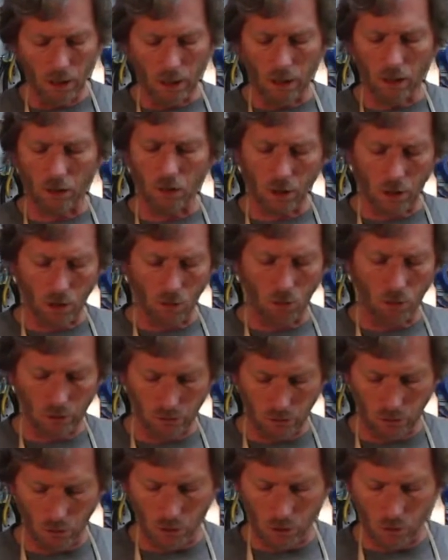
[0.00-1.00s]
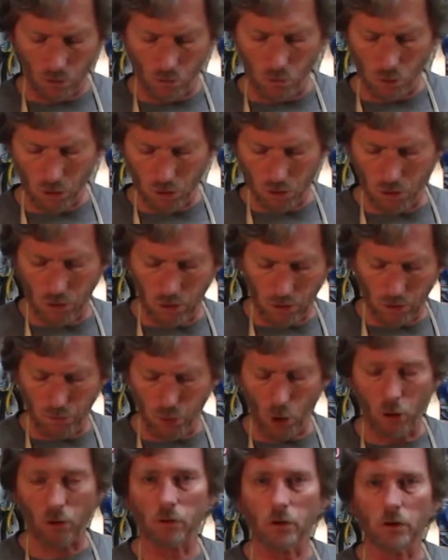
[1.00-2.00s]
I think I want to start with this
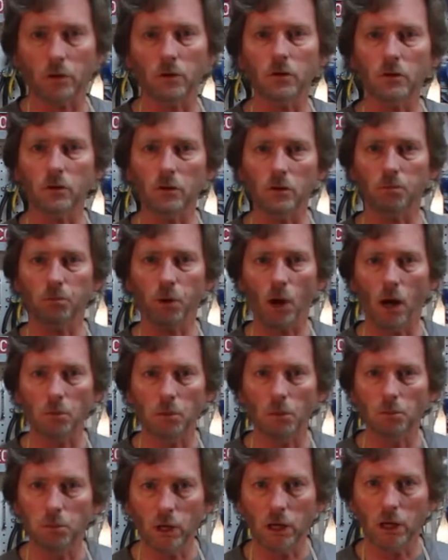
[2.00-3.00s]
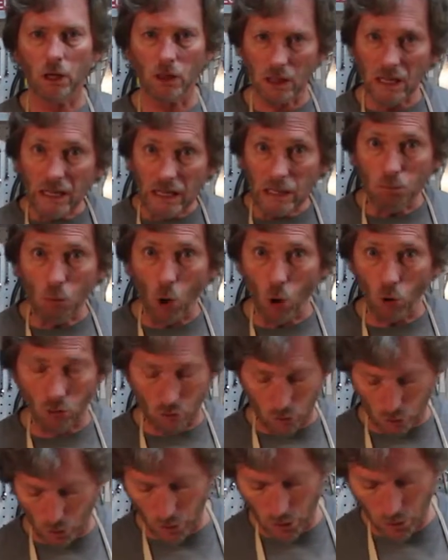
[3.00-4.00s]
part. This is probably the
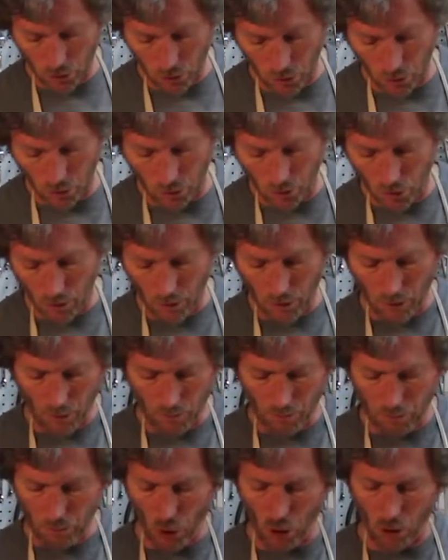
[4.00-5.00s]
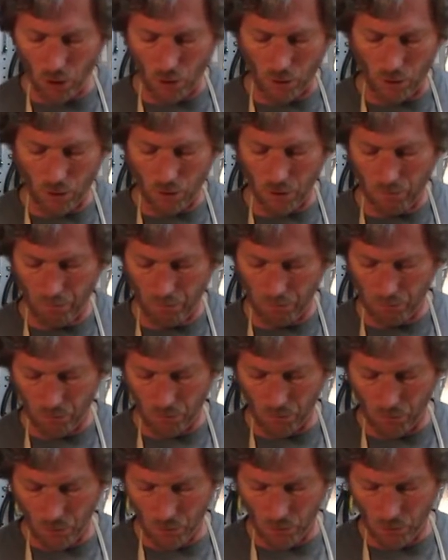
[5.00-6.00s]
most critical part.
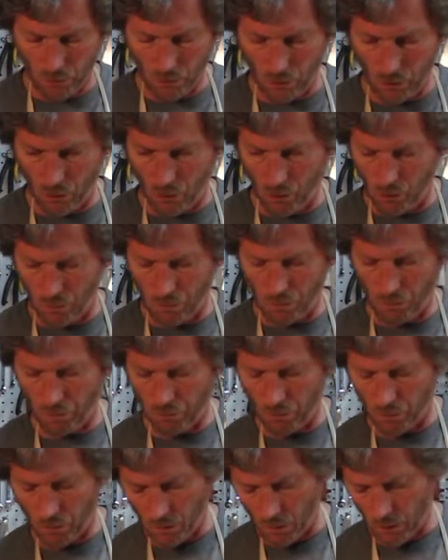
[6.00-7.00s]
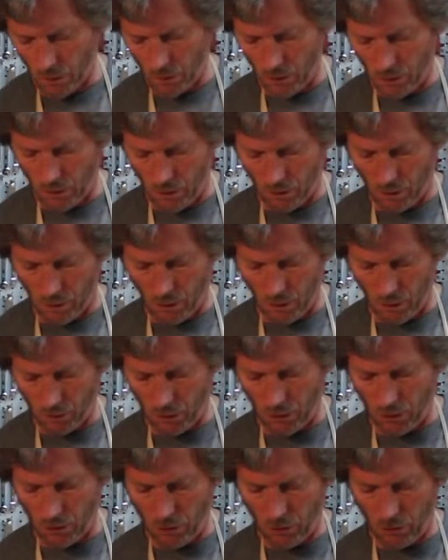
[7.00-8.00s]
So I'm
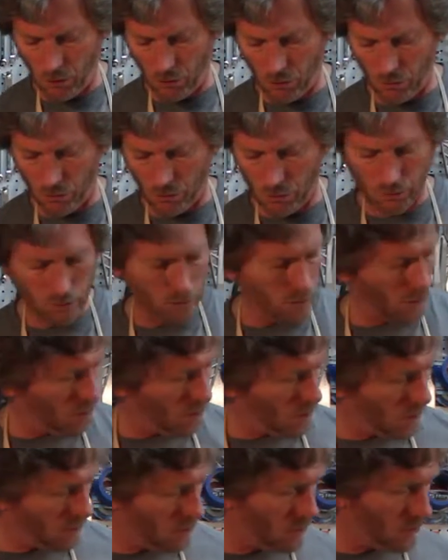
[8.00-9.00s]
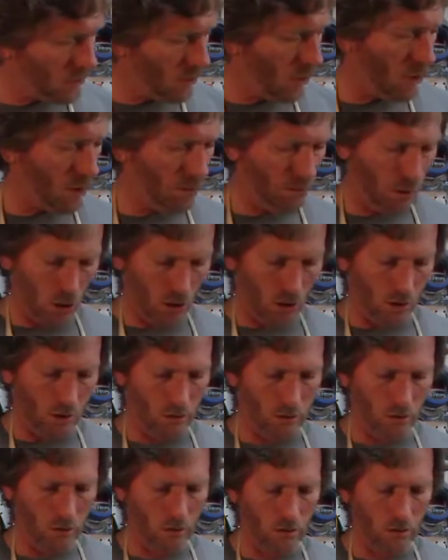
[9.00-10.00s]
going to use some of the Starbond